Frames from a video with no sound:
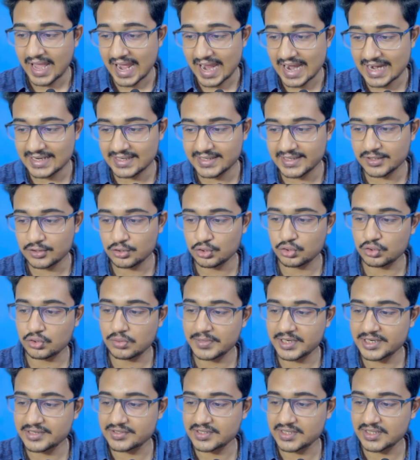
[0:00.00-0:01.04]

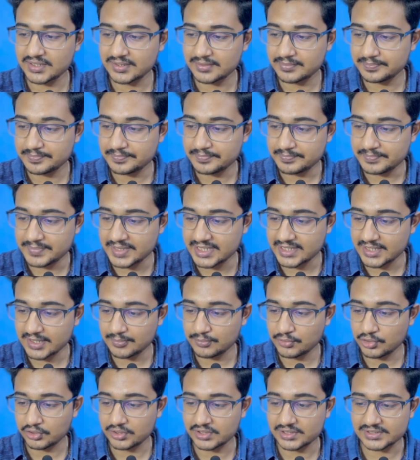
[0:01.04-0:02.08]
Anti-glaucoma drug, beta
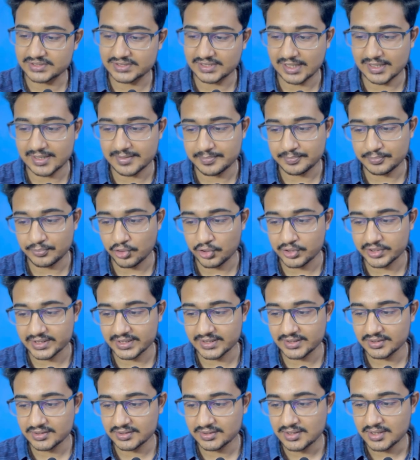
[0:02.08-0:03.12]
blockers are
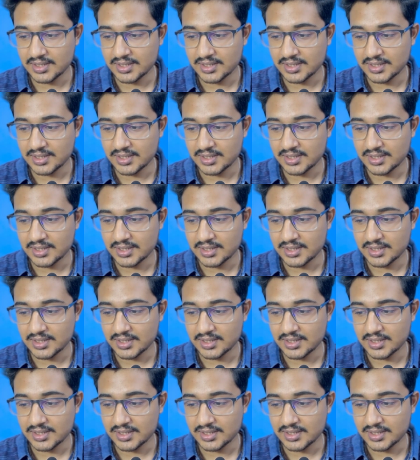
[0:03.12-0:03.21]
important.